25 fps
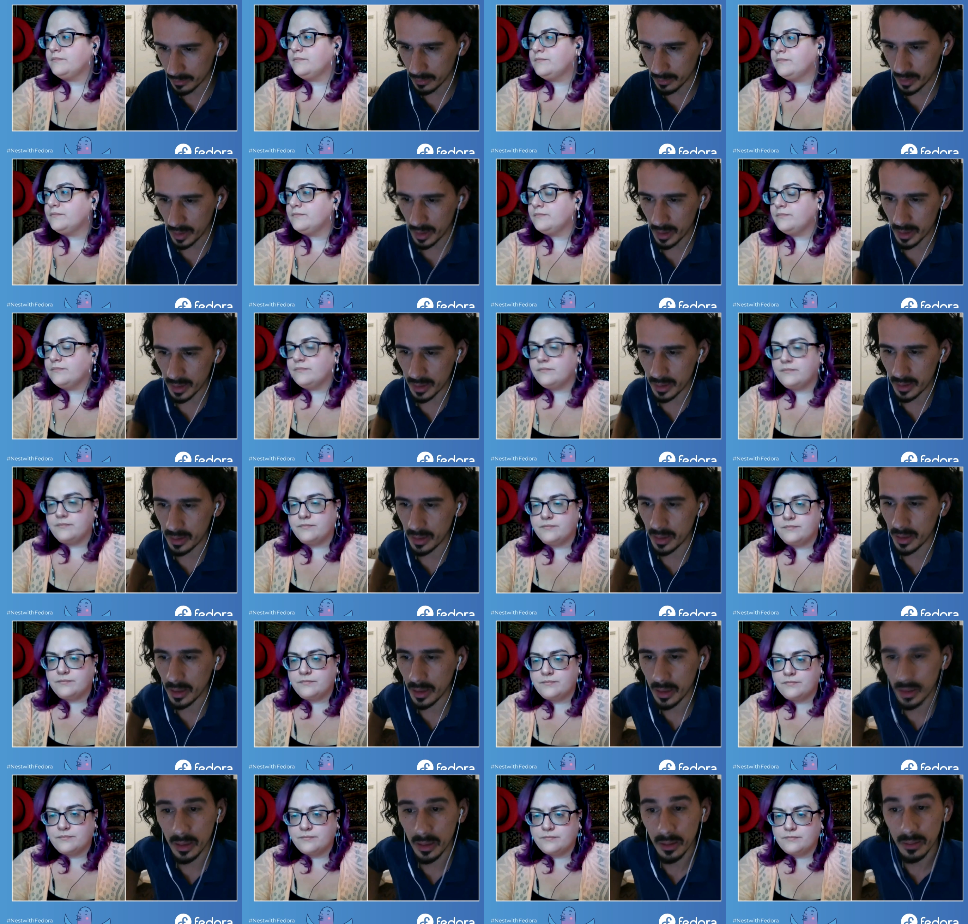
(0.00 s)
Speaker 1: is
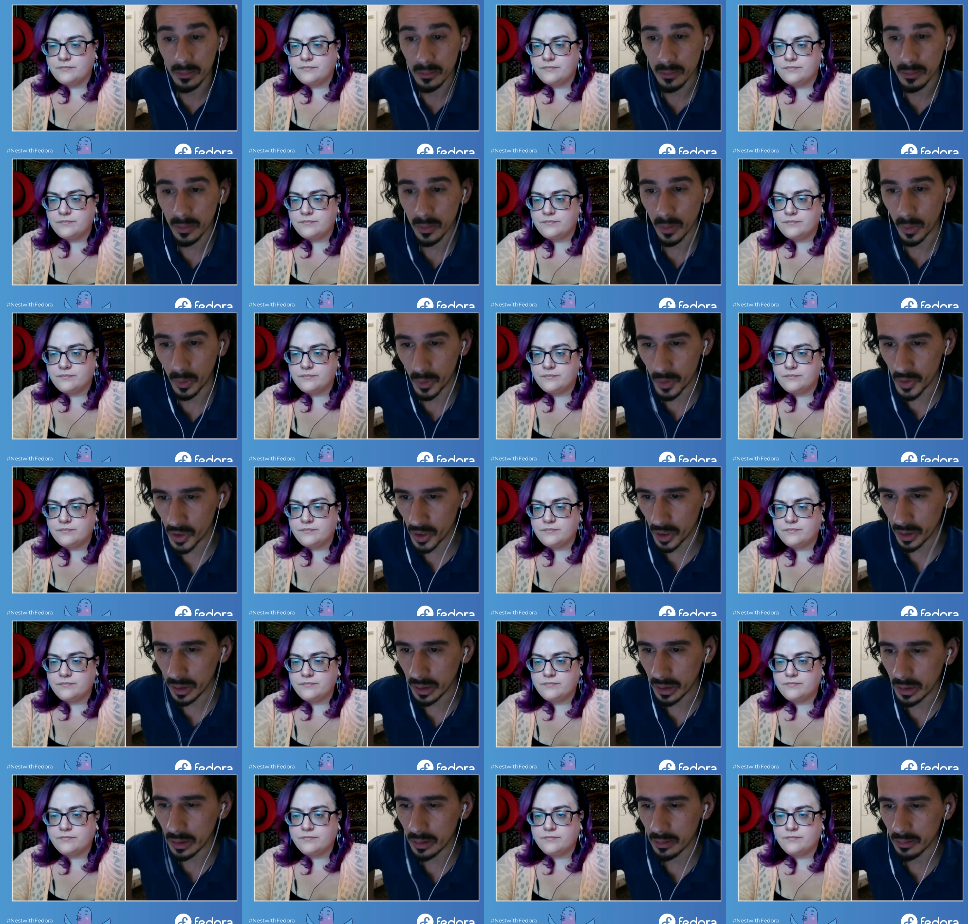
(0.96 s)
the
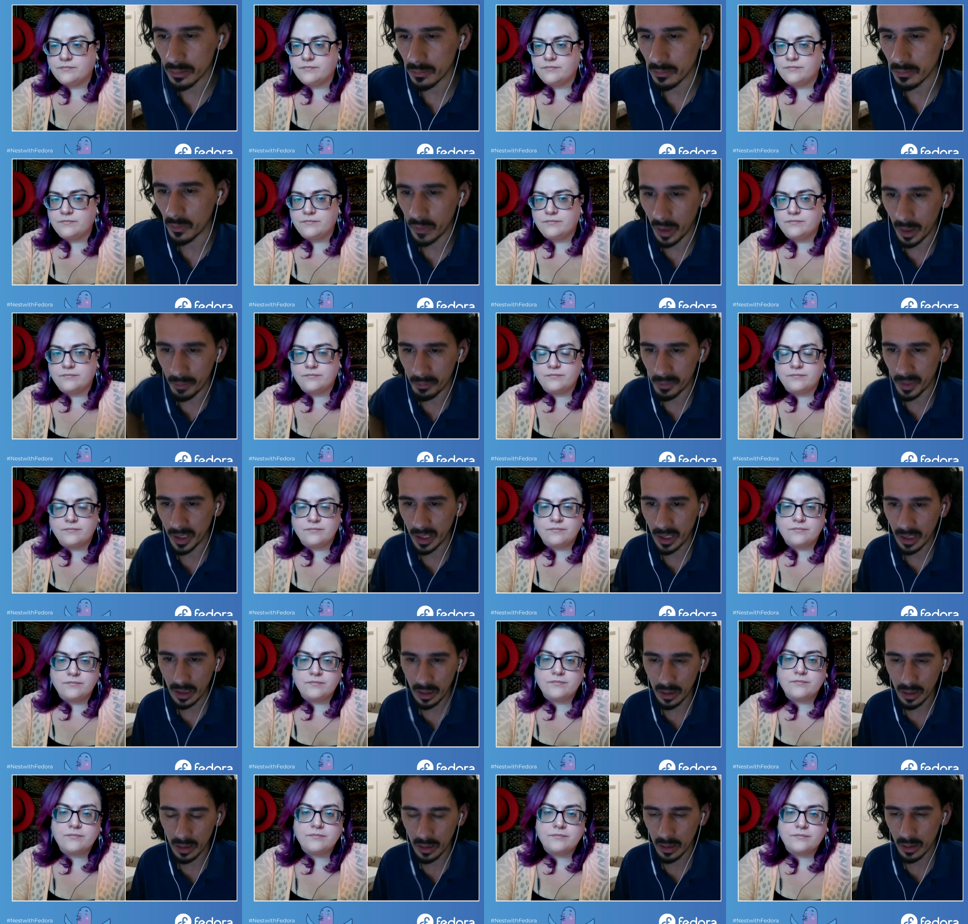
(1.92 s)
original web
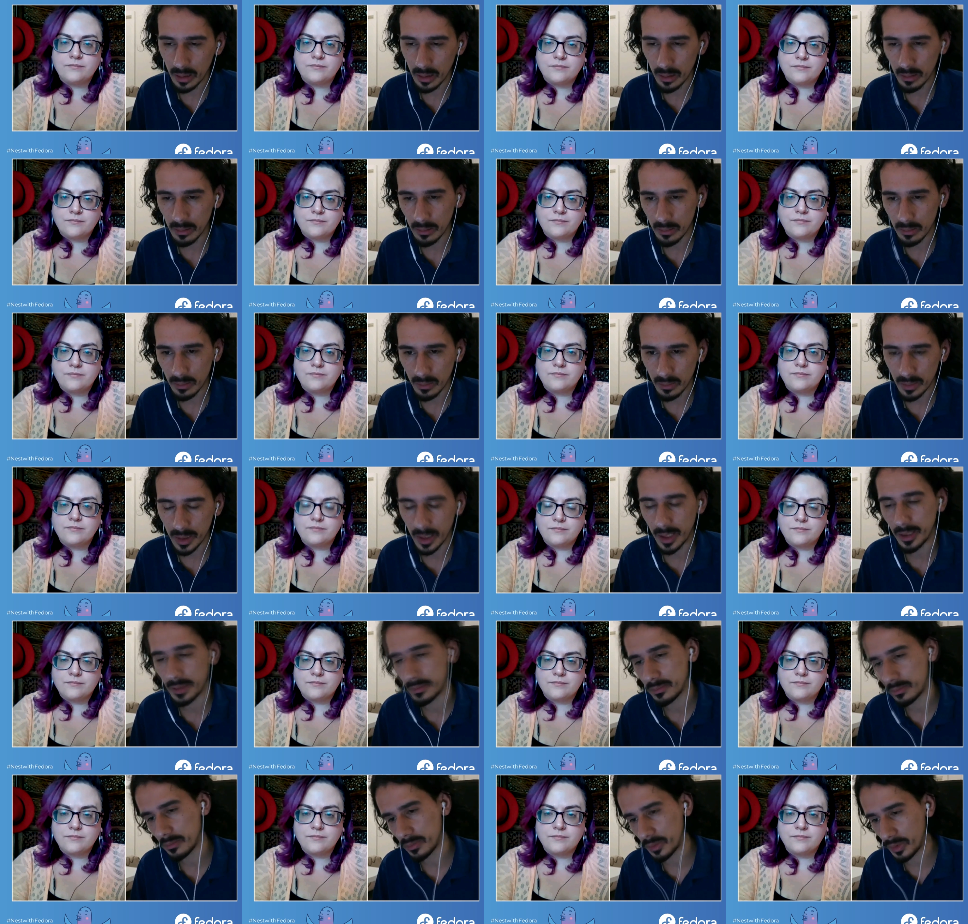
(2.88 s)
link.
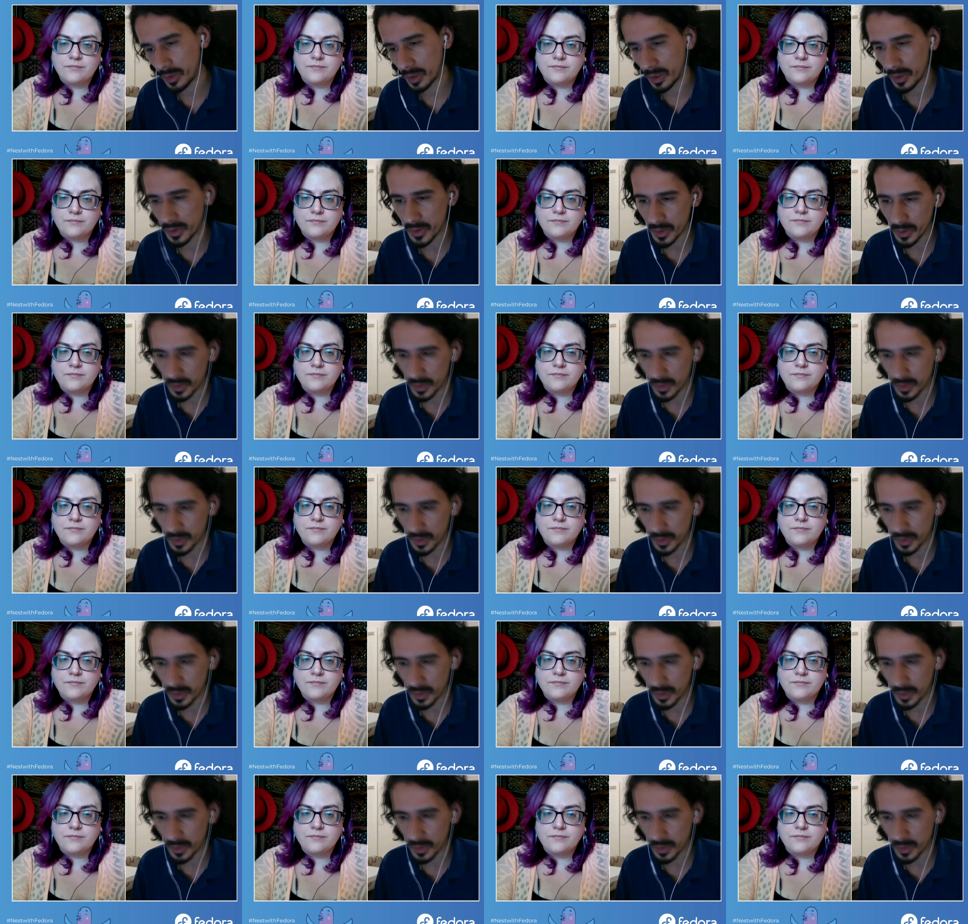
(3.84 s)
Then you can also